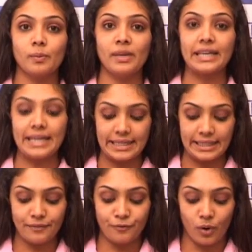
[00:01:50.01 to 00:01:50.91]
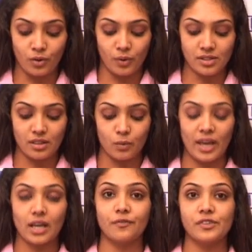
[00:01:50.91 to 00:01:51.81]
will be keenly followed in the
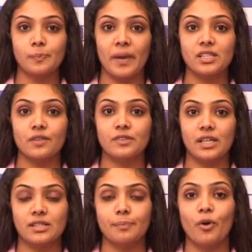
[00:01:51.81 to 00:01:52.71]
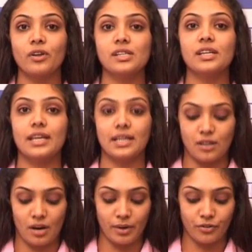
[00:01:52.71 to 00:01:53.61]
wake of a spate of disappointing
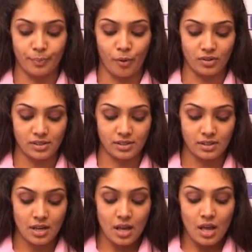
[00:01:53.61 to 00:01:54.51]
economic reports.